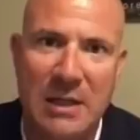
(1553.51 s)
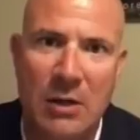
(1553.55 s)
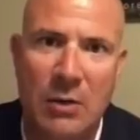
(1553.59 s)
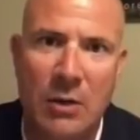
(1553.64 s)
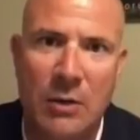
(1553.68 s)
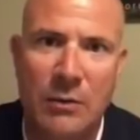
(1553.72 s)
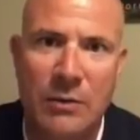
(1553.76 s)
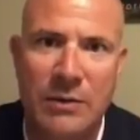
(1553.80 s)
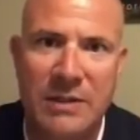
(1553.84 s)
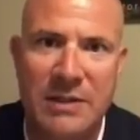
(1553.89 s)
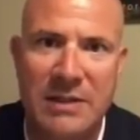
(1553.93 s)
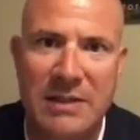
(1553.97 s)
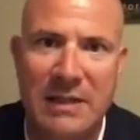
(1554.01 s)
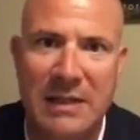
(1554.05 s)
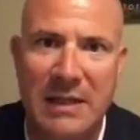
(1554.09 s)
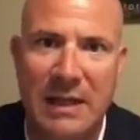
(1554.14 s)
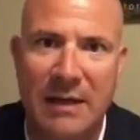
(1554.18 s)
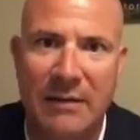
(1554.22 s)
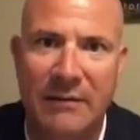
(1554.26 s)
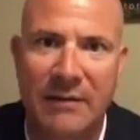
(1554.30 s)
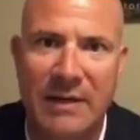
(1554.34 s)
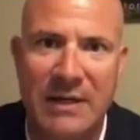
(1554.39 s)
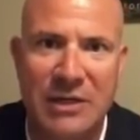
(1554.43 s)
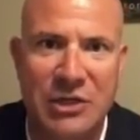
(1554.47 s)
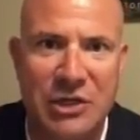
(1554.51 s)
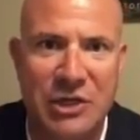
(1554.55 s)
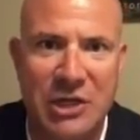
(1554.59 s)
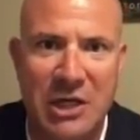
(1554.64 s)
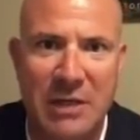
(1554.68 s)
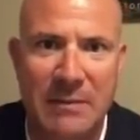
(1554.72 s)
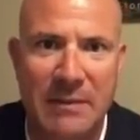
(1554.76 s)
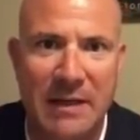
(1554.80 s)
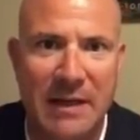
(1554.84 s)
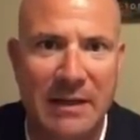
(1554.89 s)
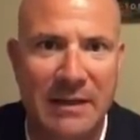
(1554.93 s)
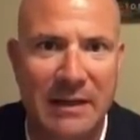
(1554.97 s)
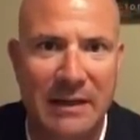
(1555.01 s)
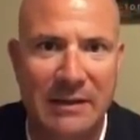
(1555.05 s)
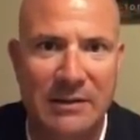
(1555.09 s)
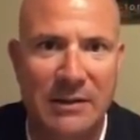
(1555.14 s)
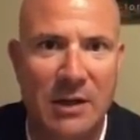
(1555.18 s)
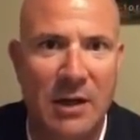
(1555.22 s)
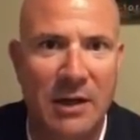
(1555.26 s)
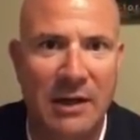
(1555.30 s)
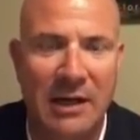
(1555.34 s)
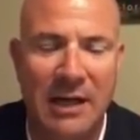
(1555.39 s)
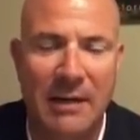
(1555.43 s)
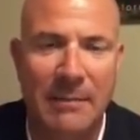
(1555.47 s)
Oh, it was the vice chairman, I think,
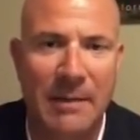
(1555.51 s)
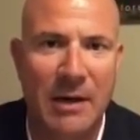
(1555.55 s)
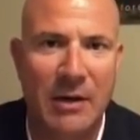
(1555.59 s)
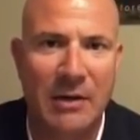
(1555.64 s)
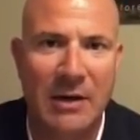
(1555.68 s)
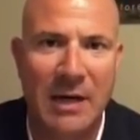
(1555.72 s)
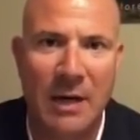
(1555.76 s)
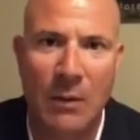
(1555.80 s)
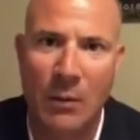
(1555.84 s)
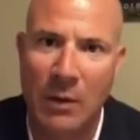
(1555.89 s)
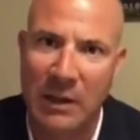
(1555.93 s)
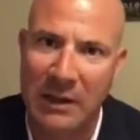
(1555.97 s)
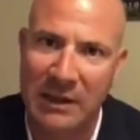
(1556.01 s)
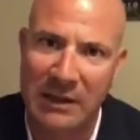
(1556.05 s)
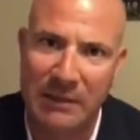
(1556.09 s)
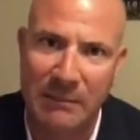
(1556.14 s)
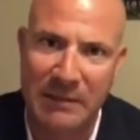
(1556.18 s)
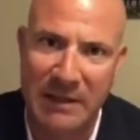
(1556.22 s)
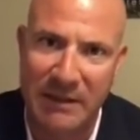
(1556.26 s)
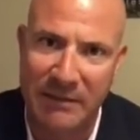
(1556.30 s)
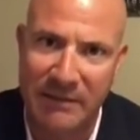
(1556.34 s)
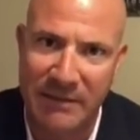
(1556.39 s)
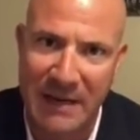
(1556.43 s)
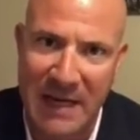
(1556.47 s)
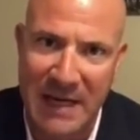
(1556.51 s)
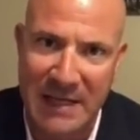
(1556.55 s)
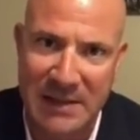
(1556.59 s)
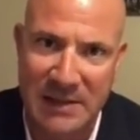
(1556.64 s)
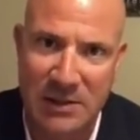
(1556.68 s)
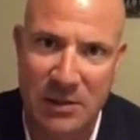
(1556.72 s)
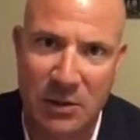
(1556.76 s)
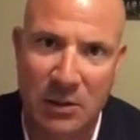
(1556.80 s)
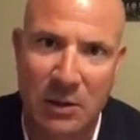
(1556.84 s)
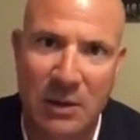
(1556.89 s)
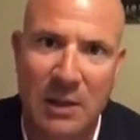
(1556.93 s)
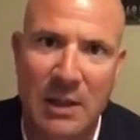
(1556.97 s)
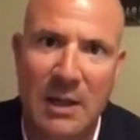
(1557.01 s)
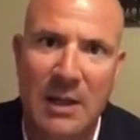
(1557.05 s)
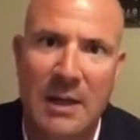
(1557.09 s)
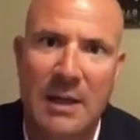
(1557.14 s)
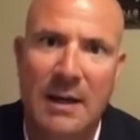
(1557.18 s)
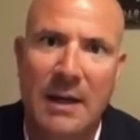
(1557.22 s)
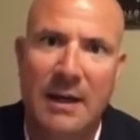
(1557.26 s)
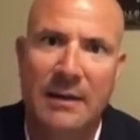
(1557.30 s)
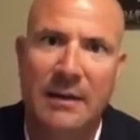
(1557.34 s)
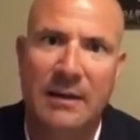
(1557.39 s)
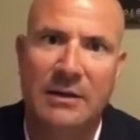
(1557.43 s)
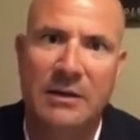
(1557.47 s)
talking about not wanting to be a vassal
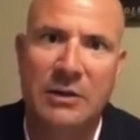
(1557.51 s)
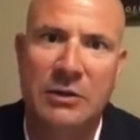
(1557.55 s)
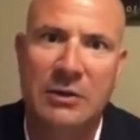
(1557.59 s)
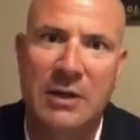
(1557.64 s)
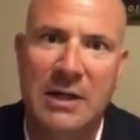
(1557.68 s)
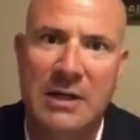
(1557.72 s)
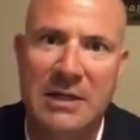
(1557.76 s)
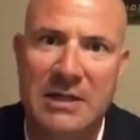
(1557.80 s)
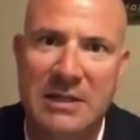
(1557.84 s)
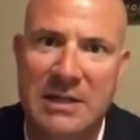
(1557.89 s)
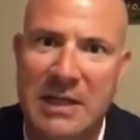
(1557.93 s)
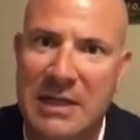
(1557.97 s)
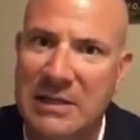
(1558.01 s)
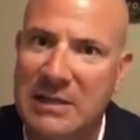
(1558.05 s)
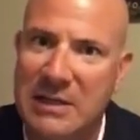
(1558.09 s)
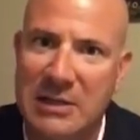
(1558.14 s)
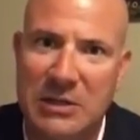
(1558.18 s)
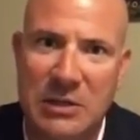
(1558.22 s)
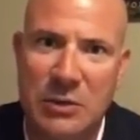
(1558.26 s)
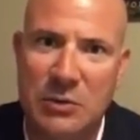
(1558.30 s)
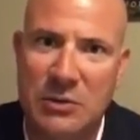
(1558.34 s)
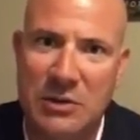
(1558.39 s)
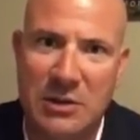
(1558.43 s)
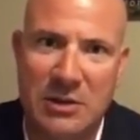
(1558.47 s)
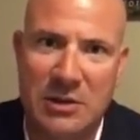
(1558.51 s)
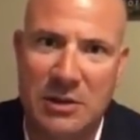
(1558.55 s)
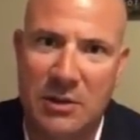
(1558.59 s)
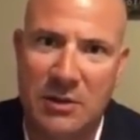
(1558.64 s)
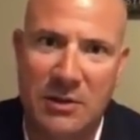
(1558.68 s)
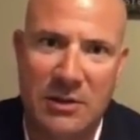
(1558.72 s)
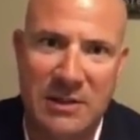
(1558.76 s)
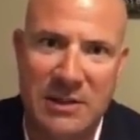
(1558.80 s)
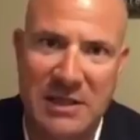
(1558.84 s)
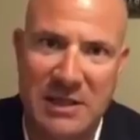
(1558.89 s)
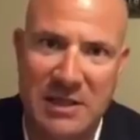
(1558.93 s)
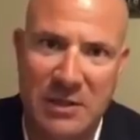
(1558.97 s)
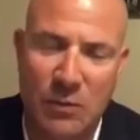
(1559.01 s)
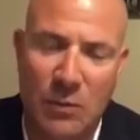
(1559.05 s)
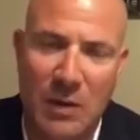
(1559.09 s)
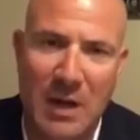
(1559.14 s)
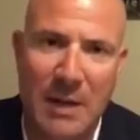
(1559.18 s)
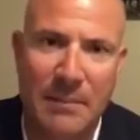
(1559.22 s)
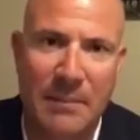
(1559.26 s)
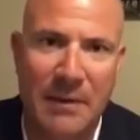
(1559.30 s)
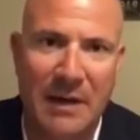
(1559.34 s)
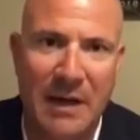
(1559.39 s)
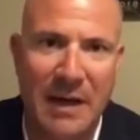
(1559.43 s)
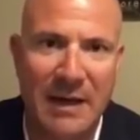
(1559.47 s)
and that the United States has used its currency as a
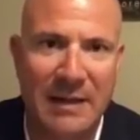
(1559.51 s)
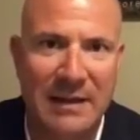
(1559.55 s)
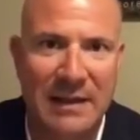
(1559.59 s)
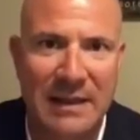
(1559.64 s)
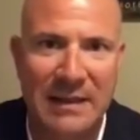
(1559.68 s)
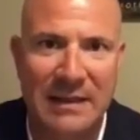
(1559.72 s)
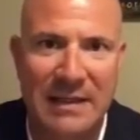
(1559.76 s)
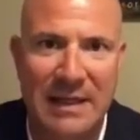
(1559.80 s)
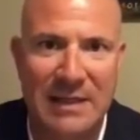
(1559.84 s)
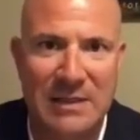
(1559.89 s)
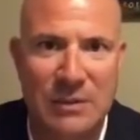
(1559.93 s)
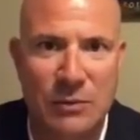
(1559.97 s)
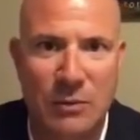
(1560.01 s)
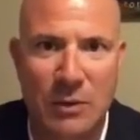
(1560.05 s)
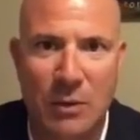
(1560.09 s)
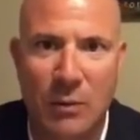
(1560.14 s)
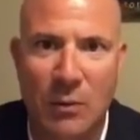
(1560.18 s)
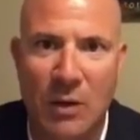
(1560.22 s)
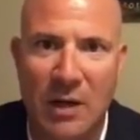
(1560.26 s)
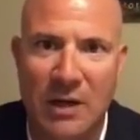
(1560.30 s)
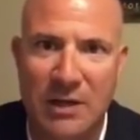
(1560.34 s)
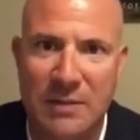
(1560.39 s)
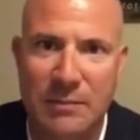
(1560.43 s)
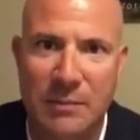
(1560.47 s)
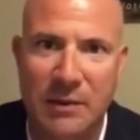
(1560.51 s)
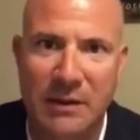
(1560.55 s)
weapon. I think that's who it was.